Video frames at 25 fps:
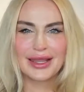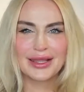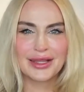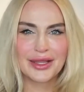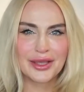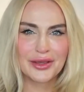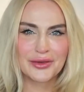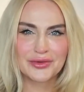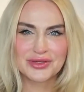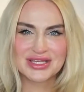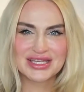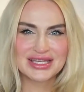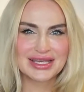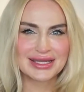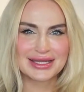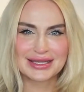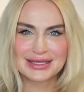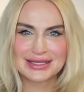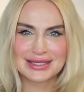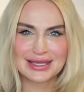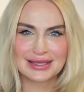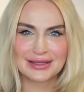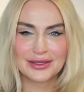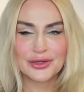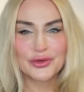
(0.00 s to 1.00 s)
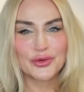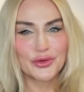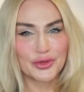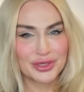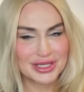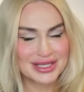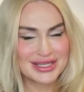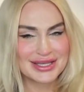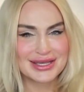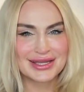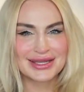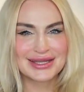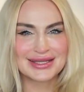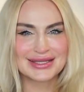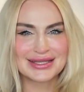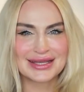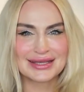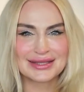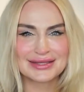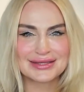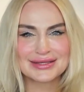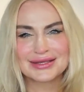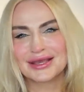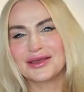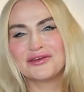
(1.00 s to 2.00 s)
Hello, citizen or
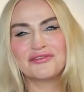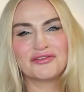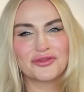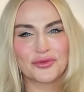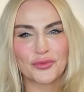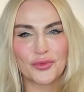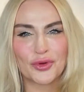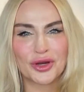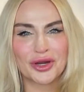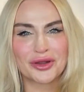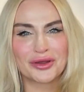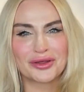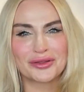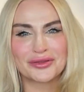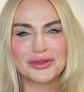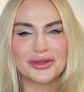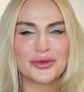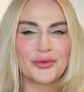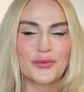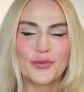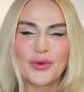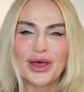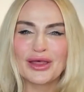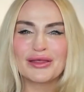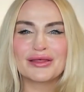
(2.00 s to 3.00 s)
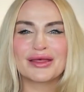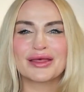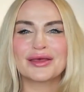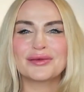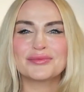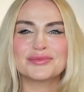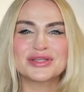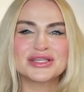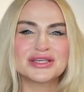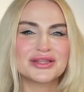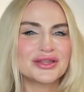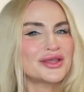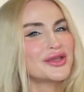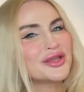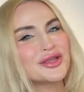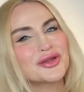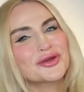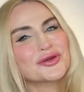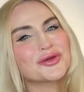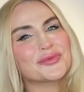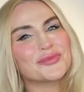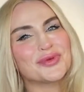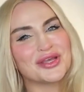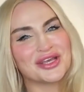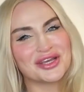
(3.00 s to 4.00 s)
citizens of the world. Welcome to the
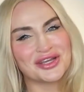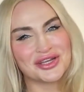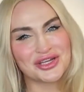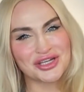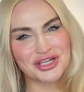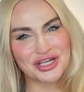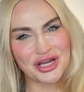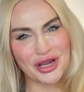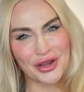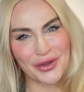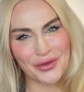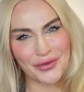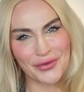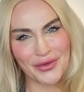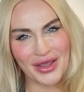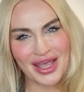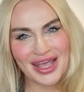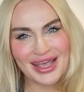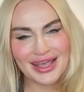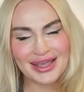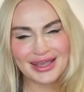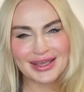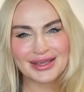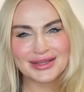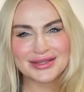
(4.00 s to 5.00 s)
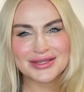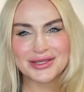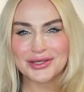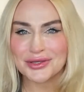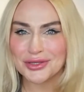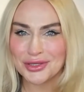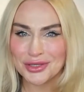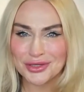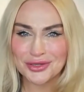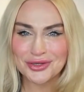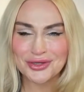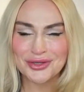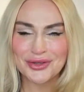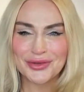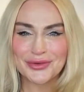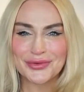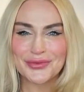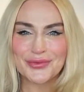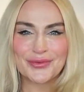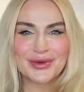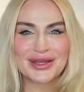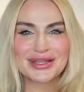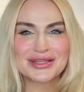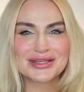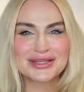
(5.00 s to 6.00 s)
European Show. It's your new
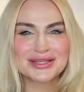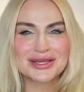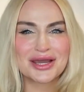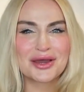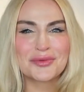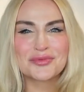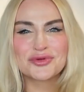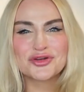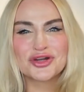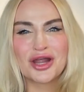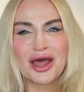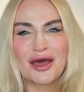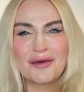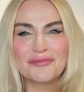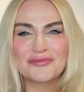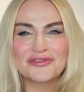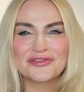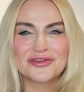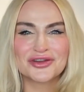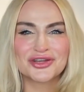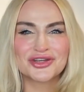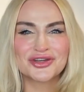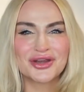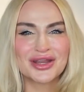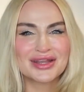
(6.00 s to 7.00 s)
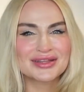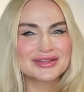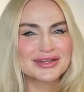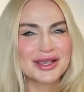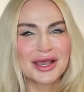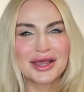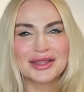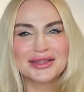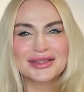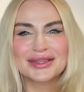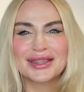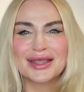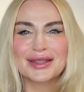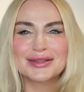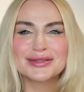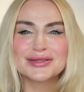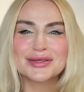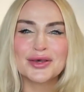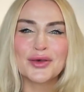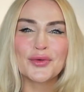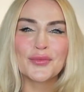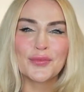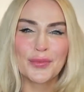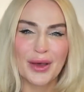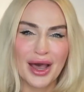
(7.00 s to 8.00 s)
one-stop shop for
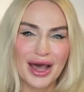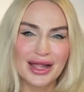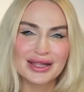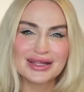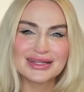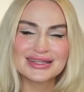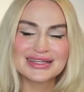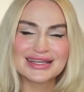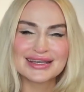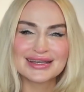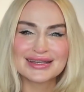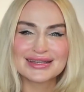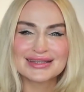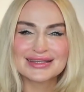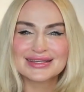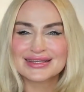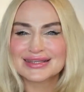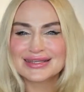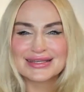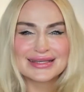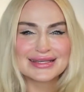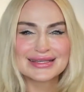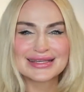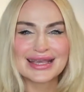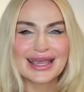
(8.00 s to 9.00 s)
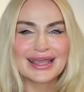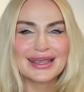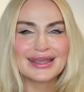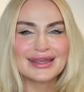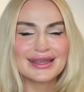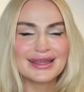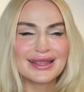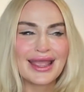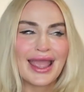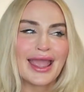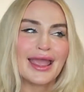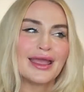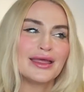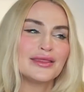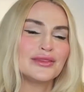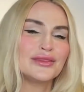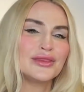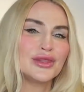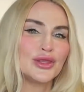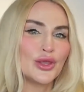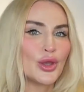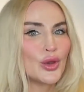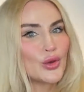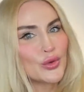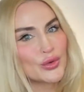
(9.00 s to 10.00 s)
transcontinental politics, society, and
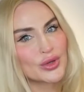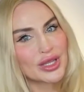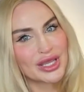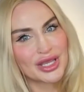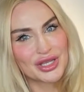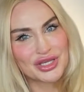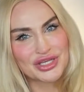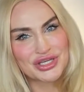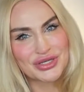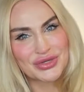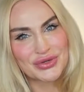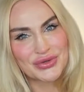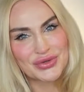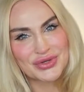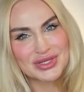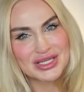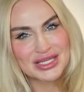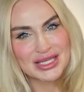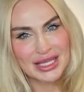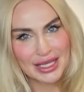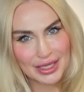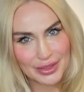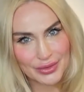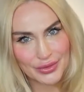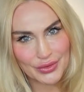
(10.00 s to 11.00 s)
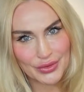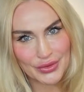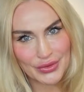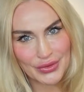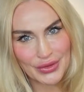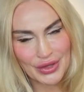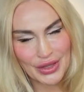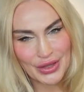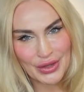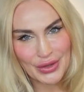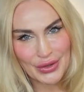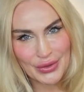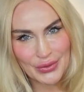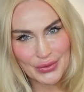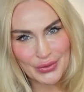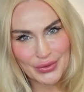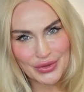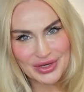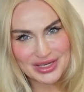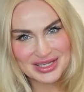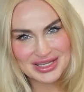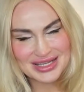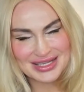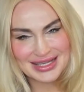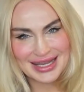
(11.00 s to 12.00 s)
the occasional scandal
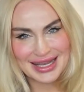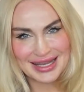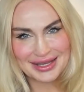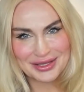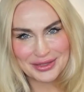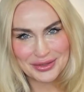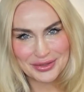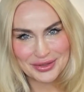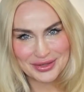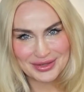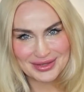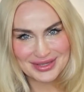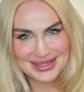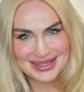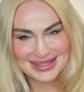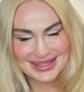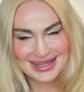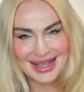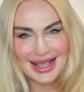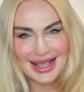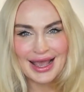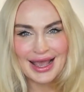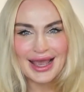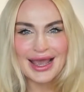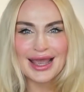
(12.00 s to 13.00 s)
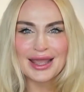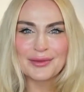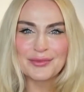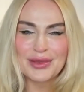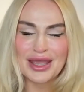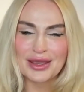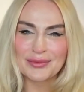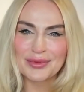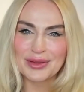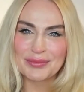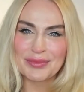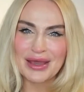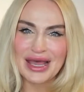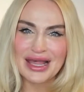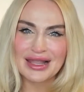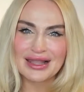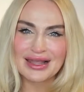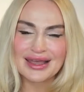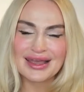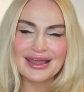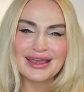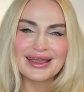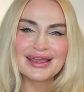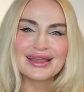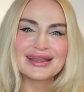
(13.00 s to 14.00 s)
or scandals. I'm Abby
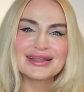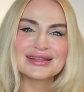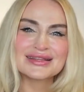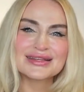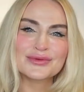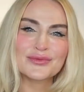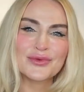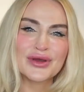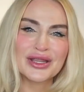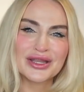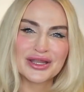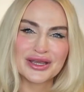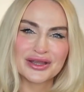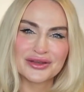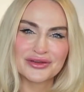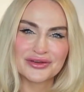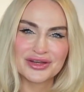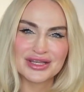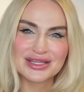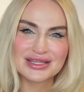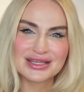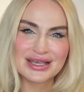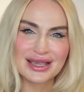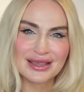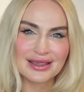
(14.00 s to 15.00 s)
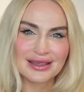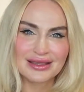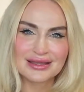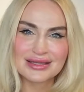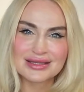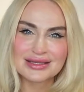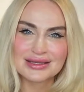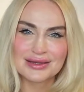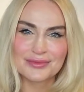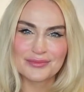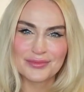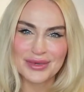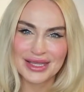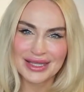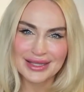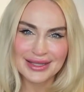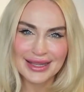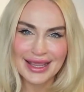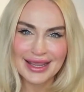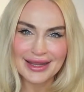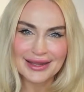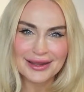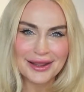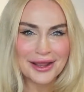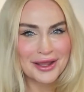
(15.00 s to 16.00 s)
Bella. It's 100 seconds to
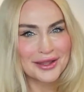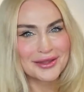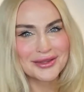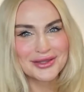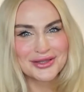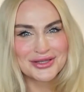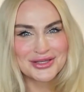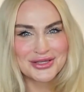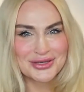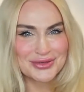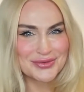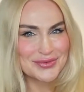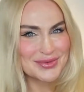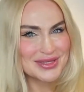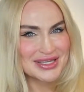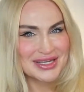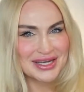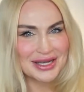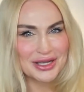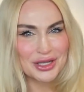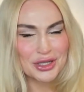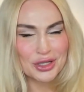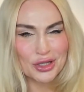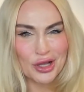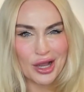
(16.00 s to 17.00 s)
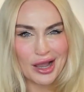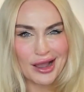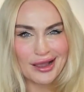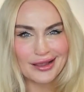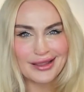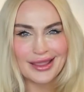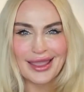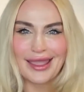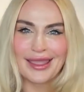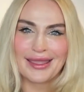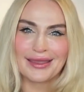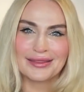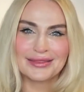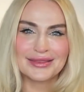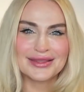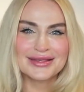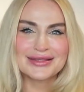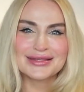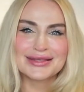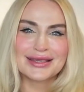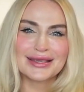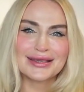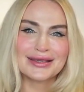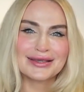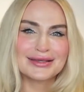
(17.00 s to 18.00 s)
midnight on the Doomsday Clock, and
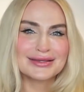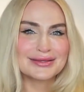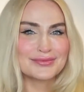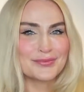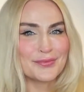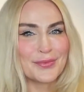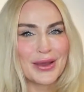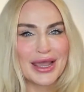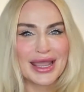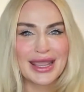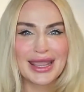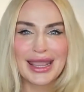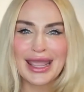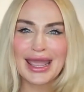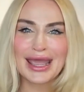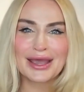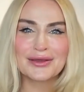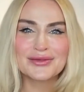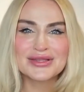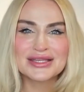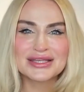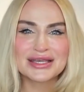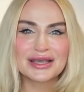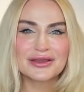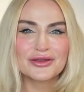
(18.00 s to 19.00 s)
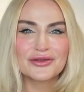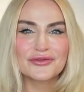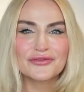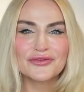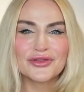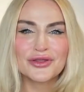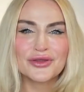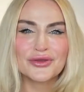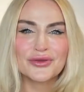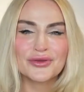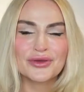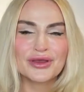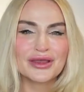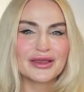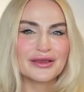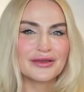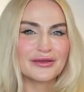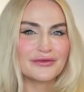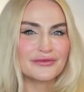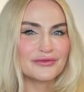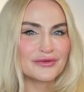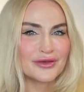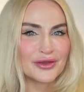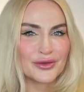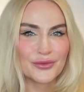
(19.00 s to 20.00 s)
this is my outsider view
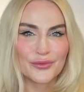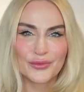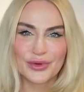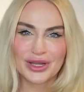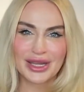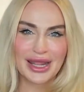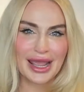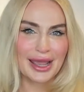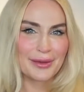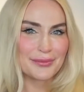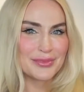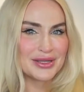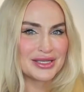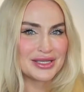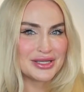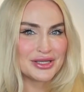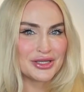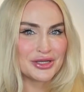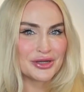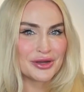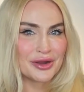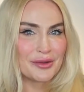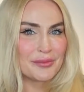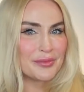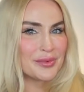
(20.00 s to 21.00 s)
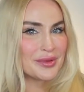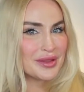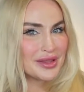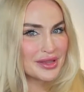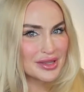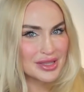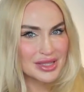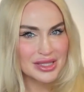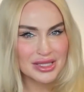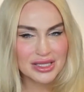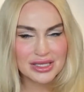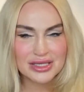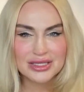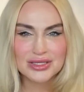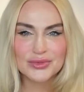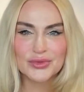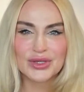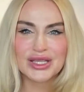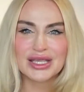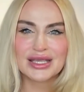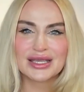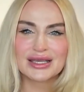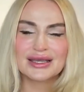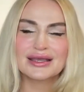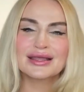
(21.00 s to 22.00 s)
of what happened in Europe this
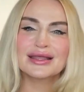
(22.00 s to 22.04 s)
week.